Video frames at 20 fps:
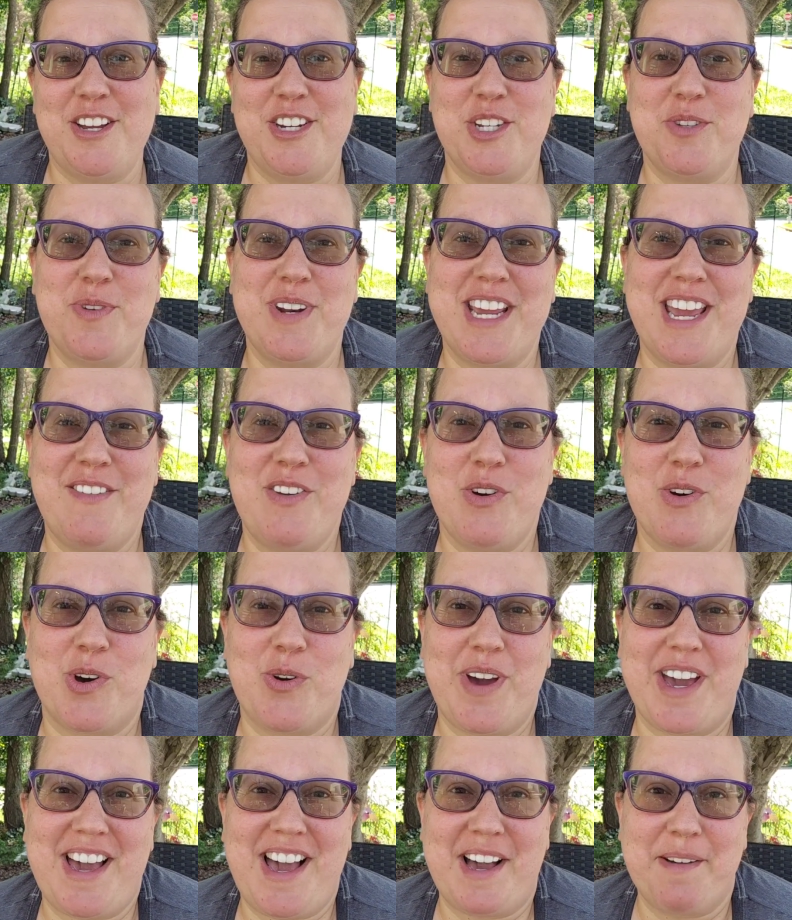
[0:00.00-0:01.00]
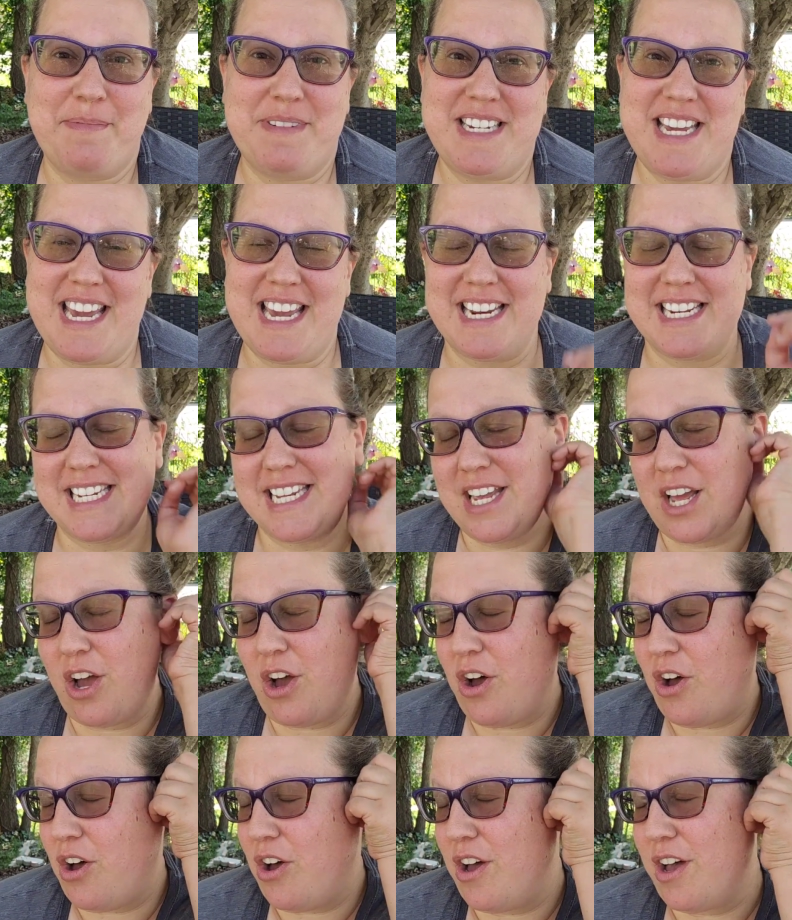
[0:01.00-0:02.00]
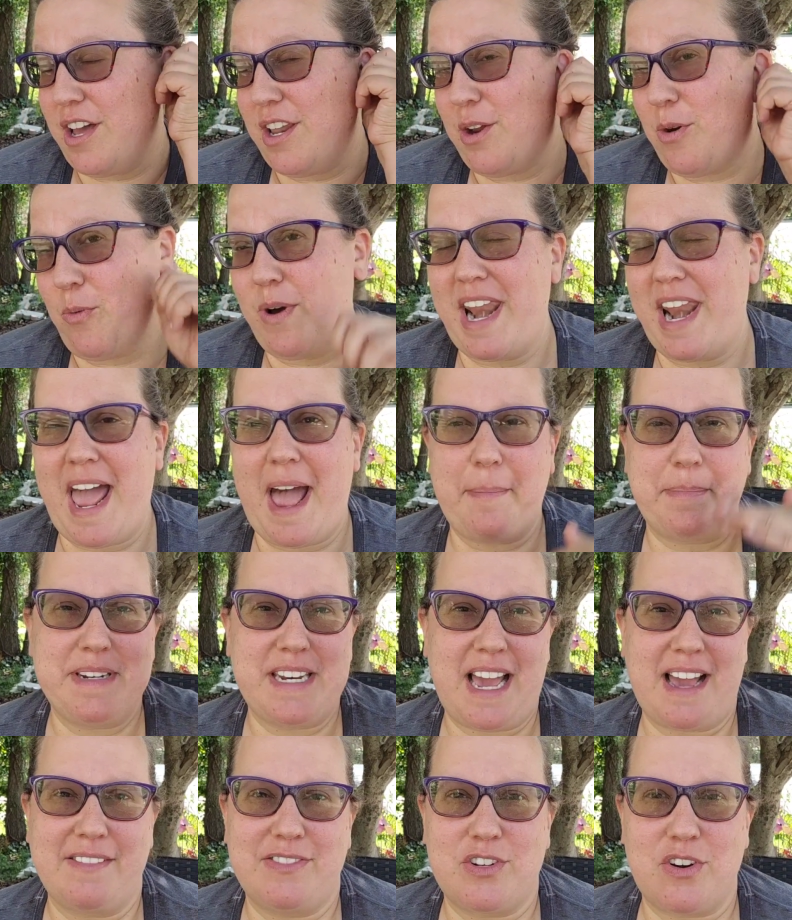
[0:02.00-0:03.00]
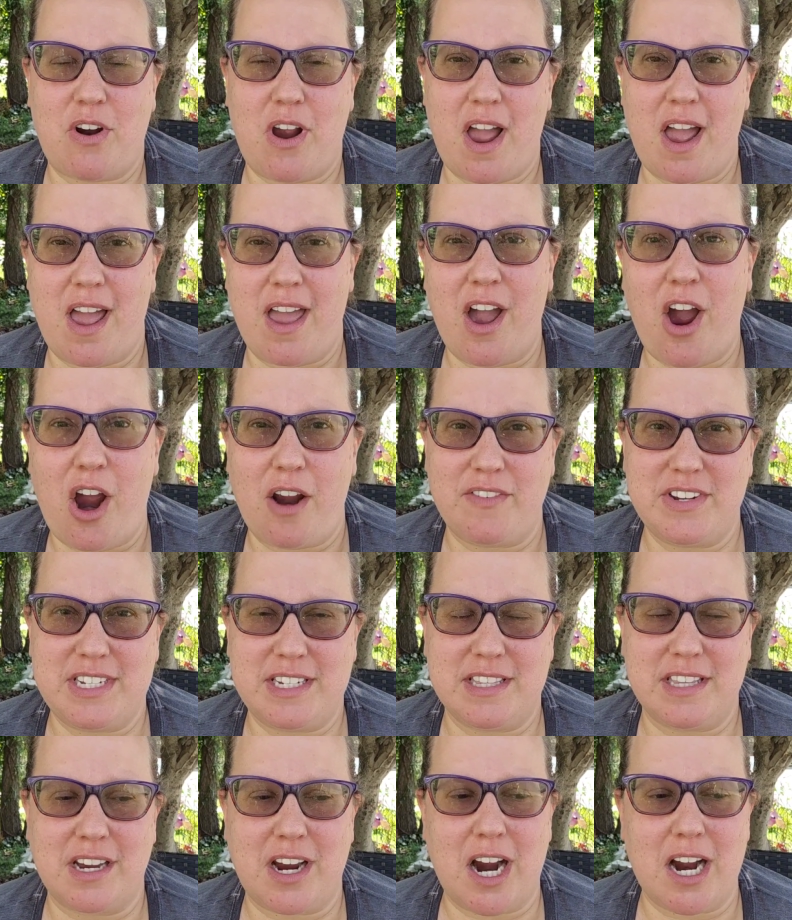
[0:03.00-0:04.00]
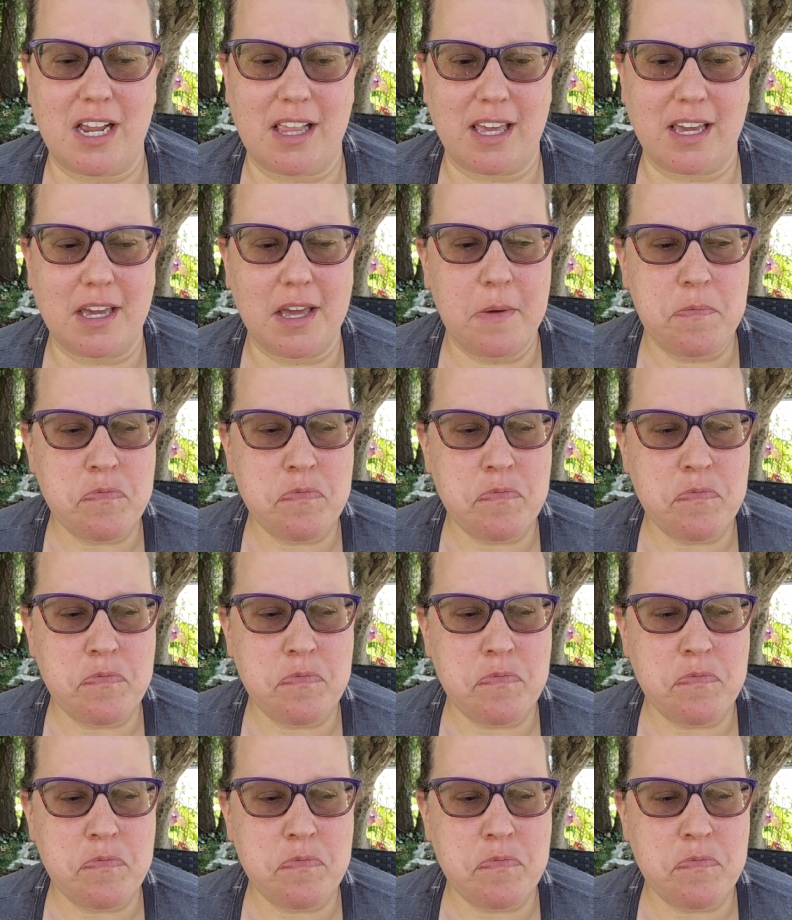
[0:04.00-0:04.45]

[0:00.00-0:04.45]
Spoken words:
just want to give you a quick update on what happened after I harvested the garlic.